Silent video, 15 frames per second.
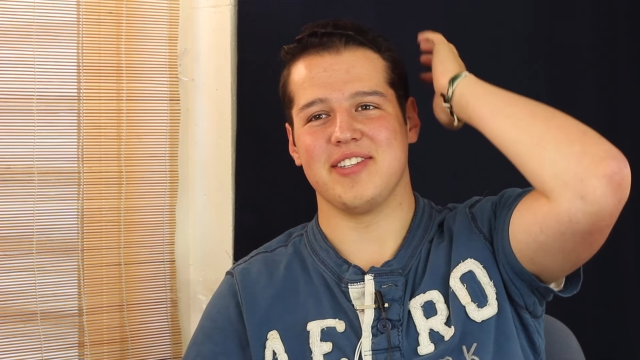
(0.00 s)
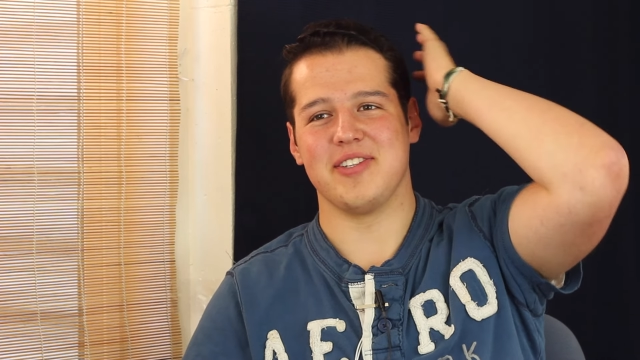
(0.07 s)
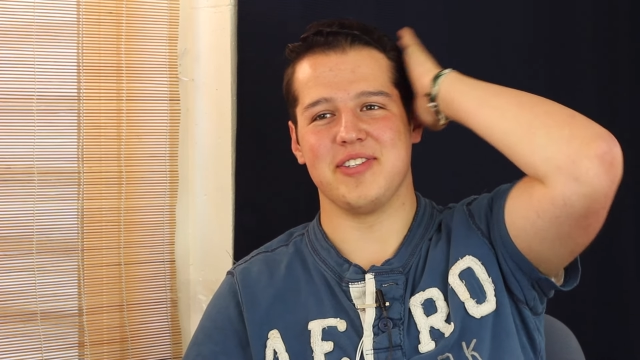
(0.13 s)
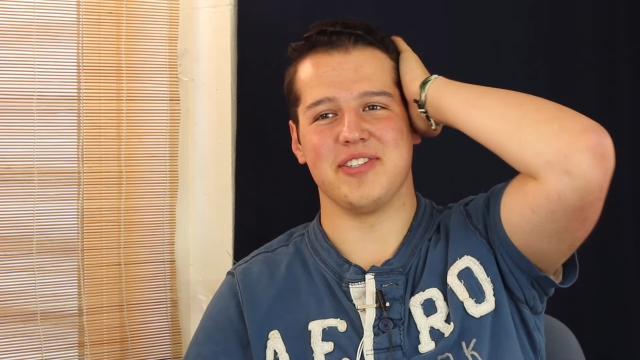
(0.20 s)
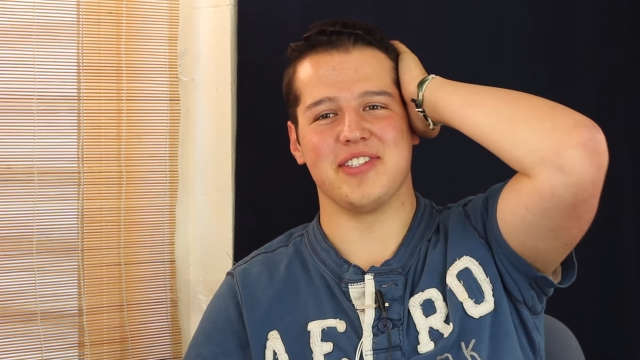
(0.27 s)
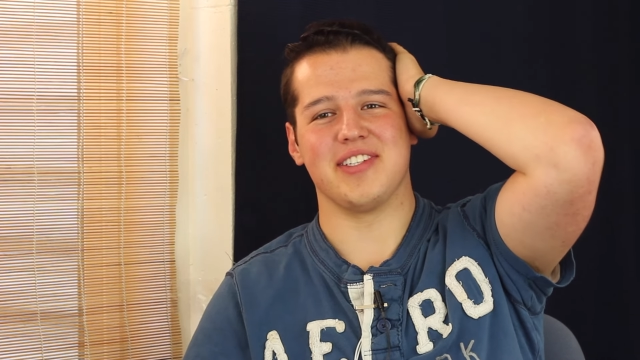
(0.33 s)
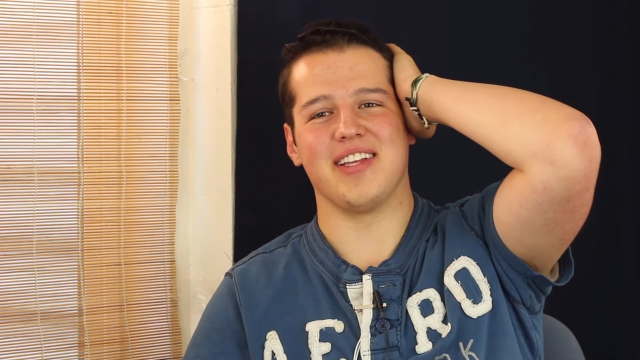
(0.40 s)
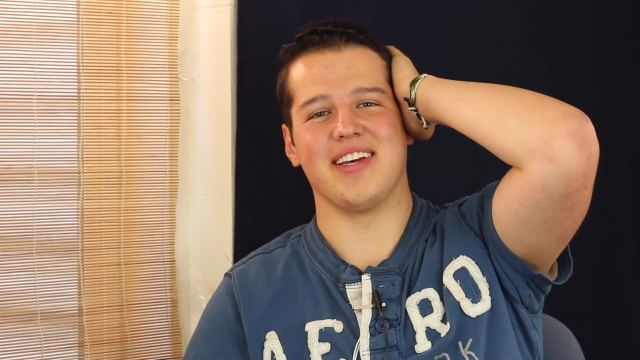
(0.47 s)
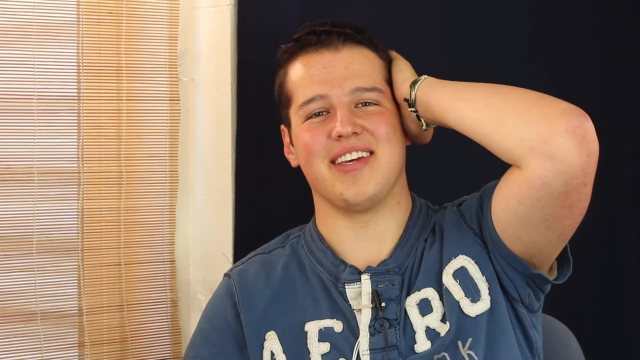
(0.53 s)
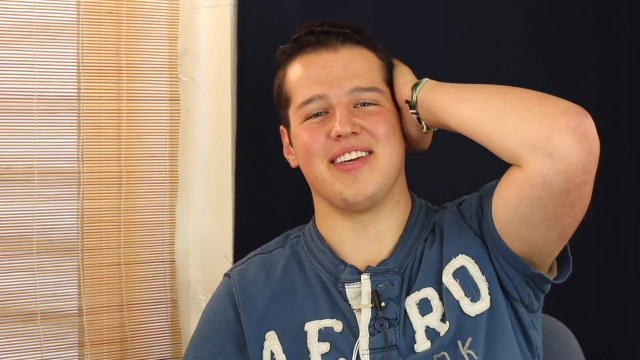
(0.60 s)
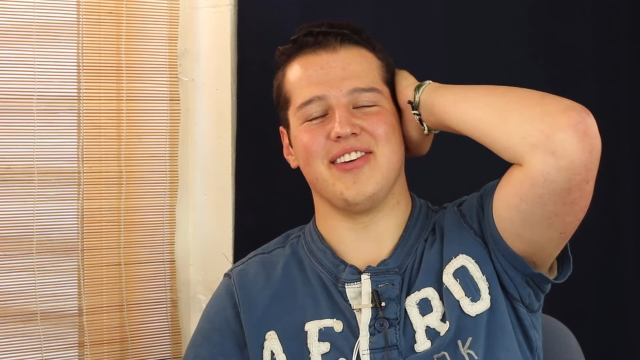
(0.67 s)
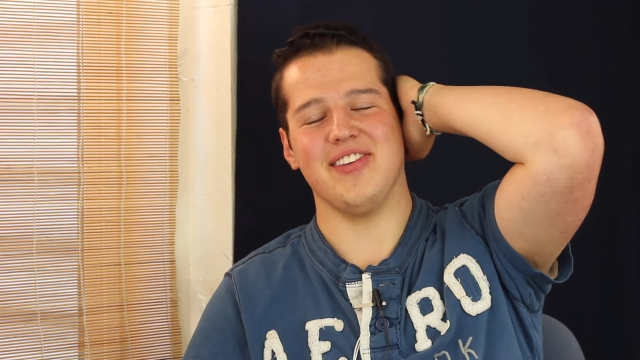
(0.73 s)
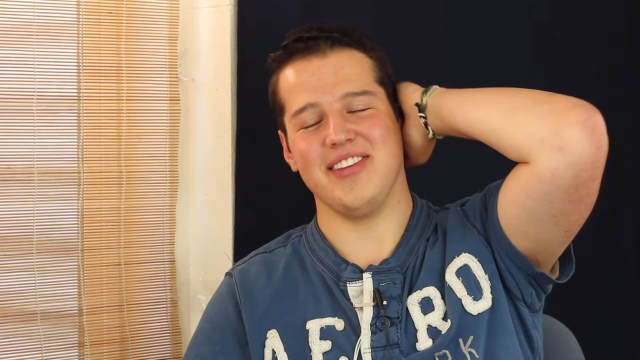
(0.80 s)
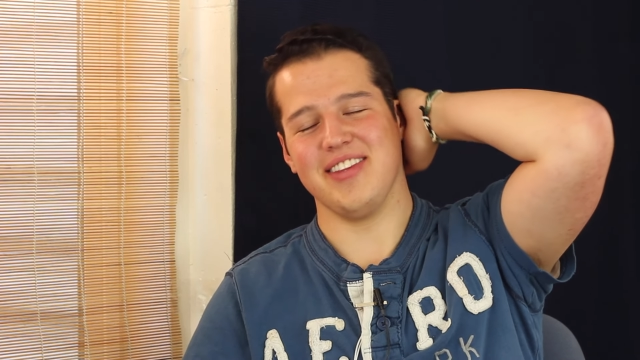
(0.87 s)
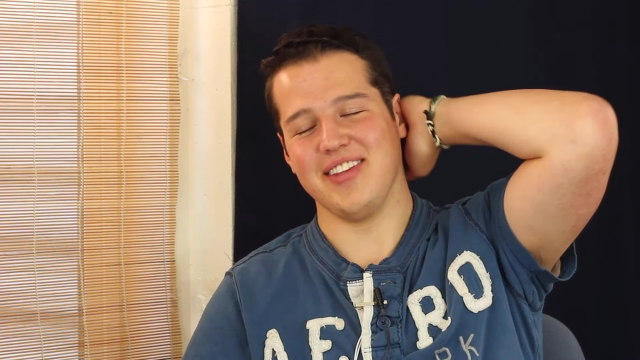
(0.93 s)
and you just like
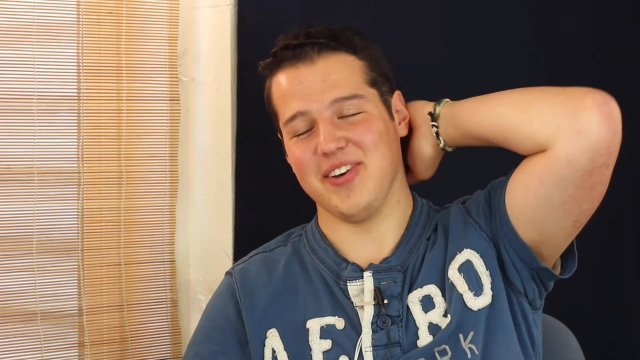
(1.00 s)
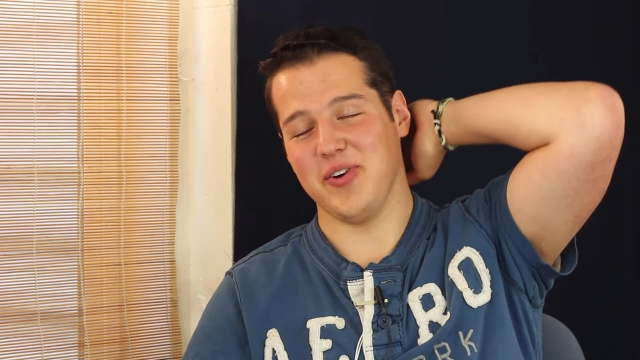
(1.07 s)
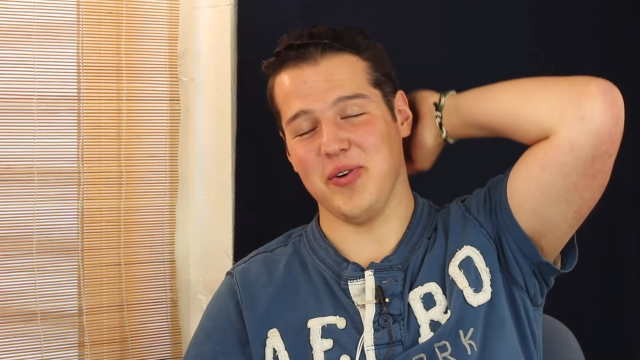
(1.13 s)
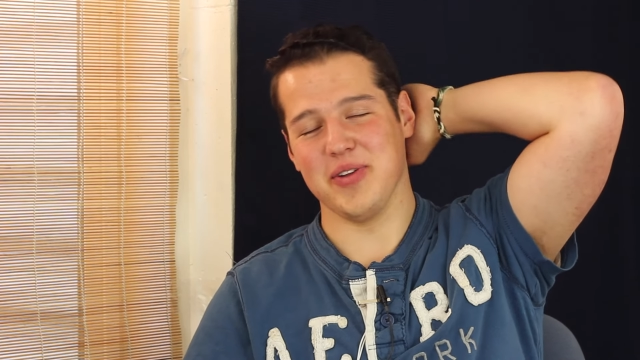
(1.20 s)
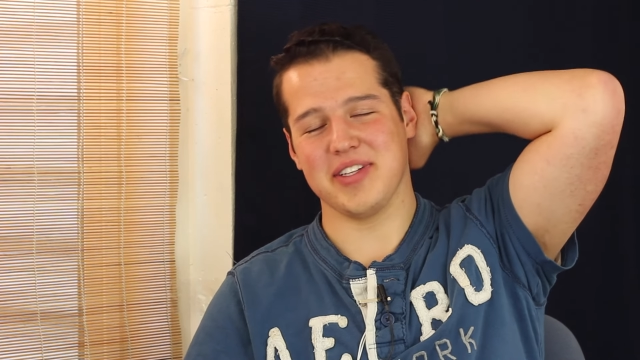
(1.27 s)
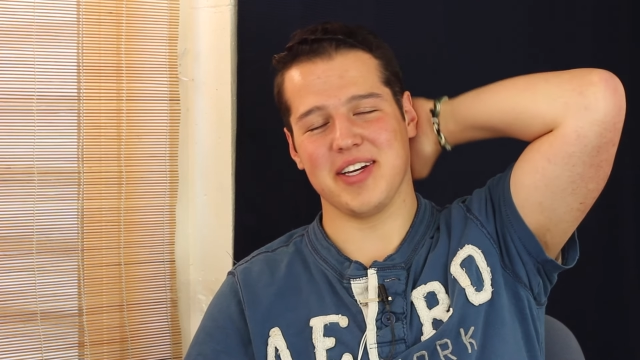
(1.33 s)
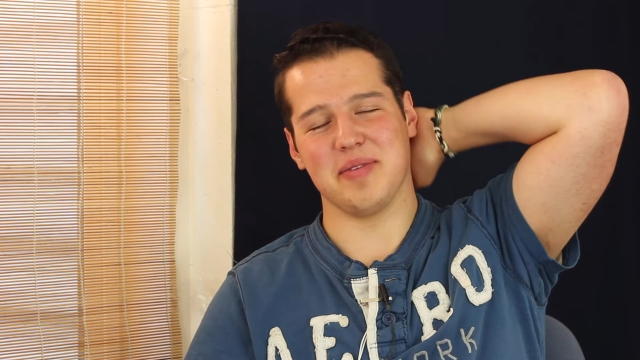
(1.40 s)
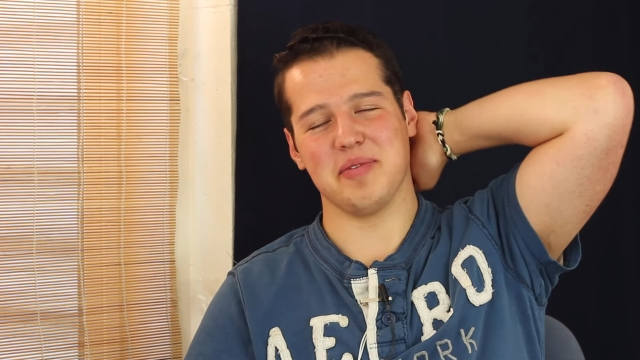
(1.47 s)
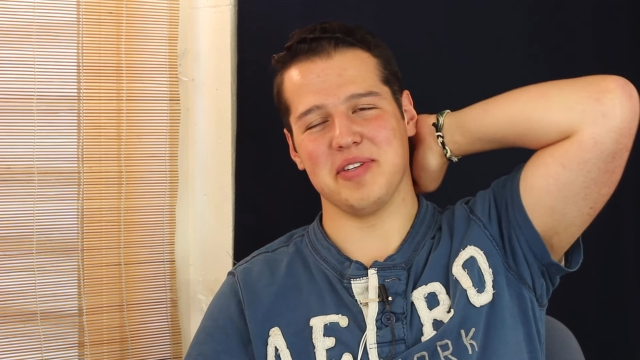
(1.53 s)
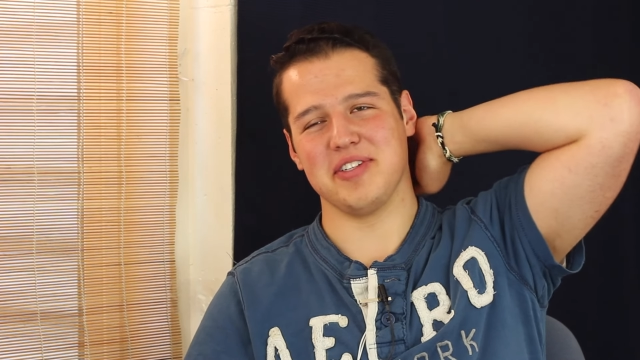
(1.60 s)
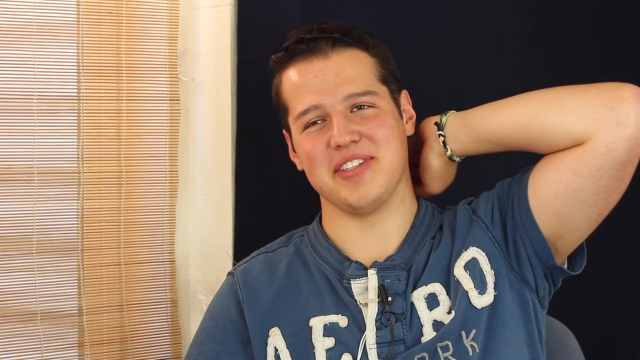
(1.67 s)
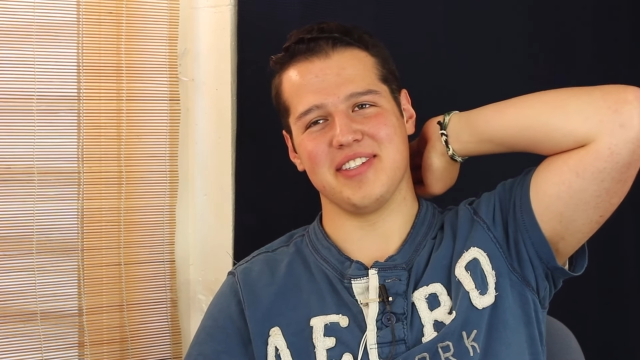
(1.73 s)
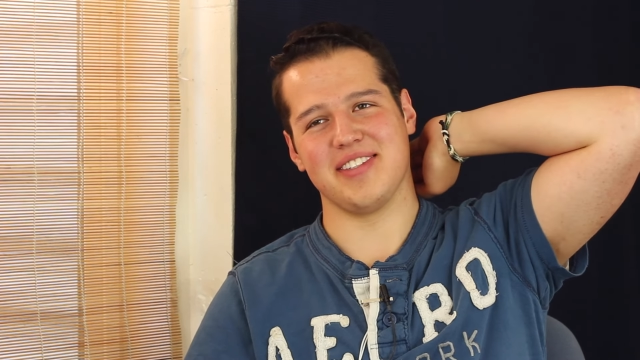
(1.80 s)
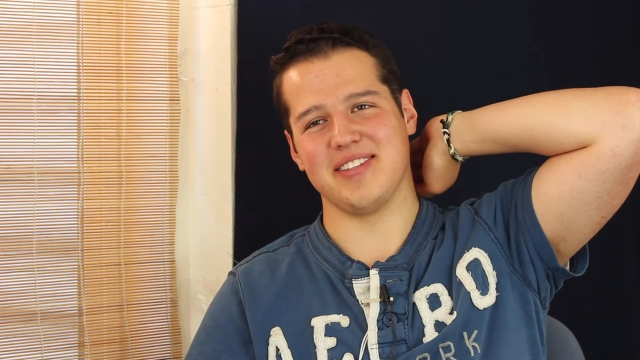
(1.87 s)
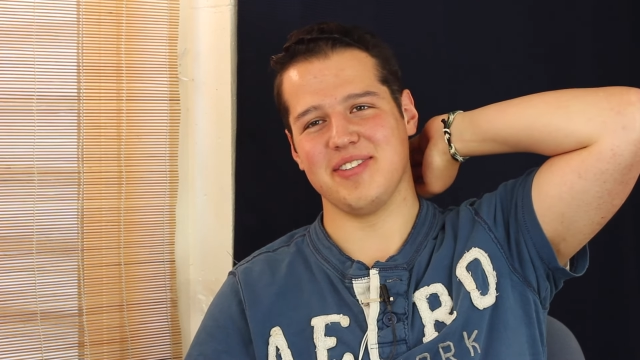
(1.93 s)
you the whole time you're
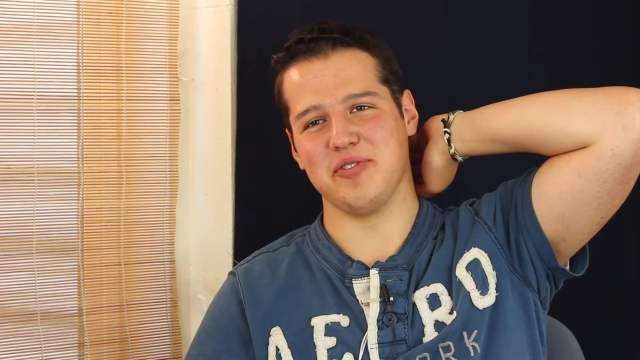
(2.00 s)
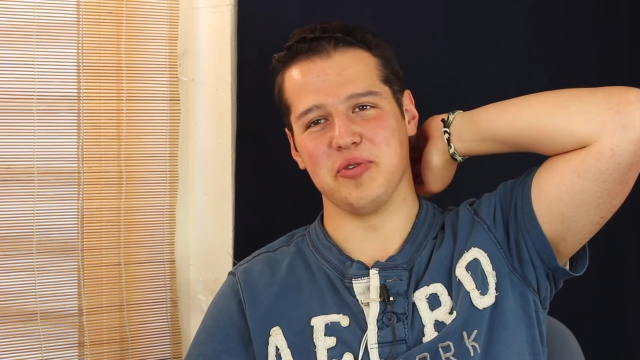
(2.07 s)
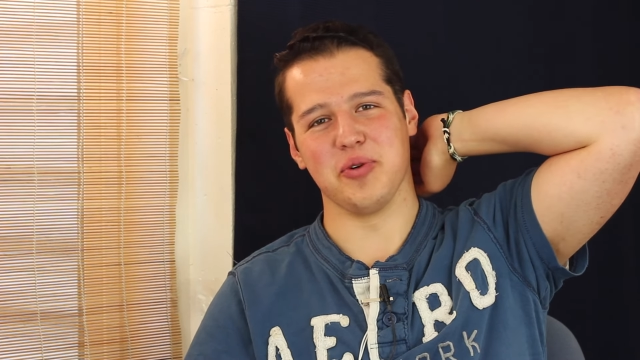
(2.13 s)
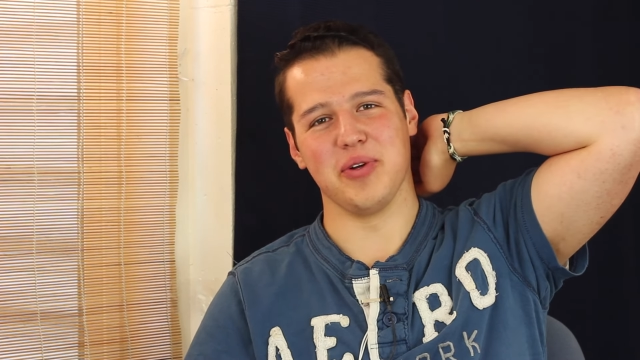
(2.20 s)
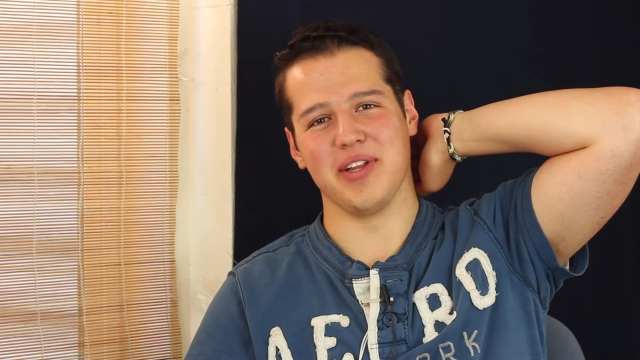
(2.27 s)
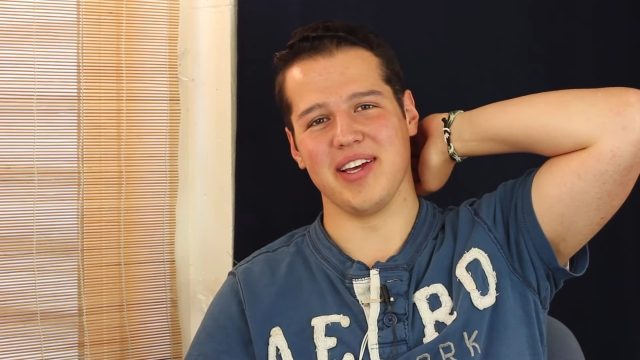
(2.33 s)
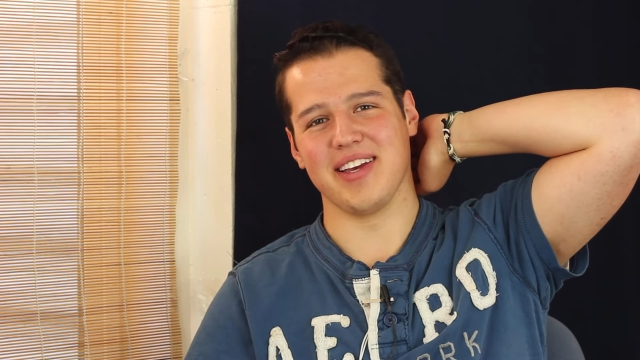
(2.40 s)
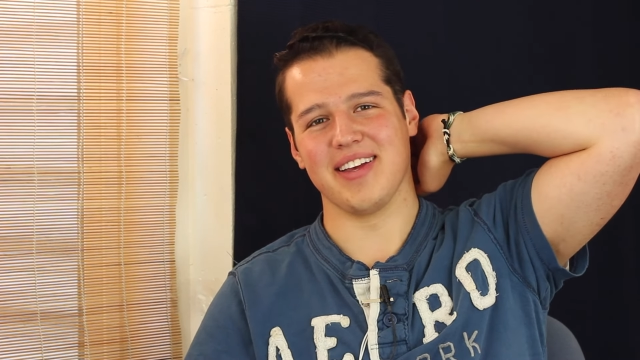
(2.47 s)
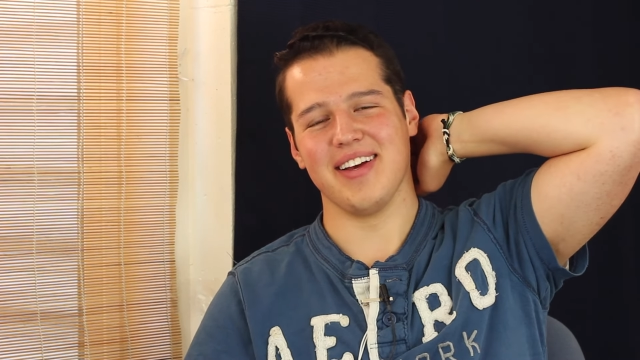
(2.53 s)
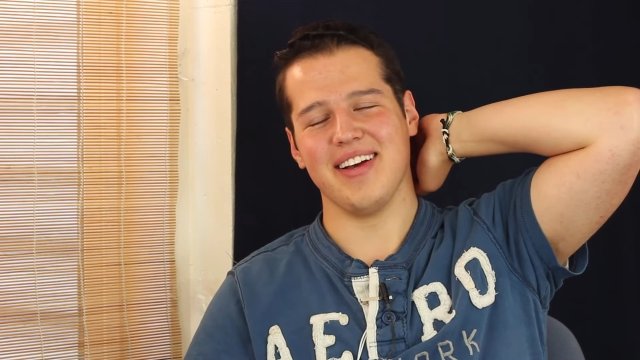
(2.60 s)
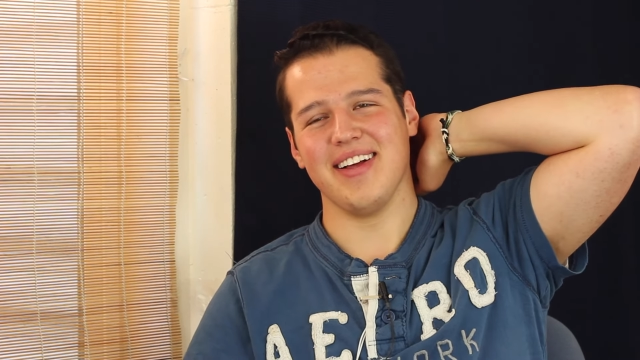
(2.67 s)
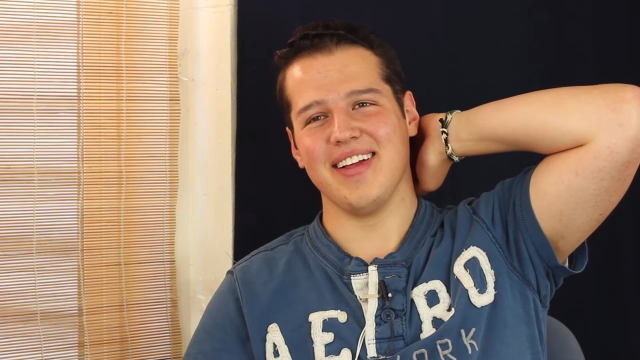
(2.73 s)
just drooling.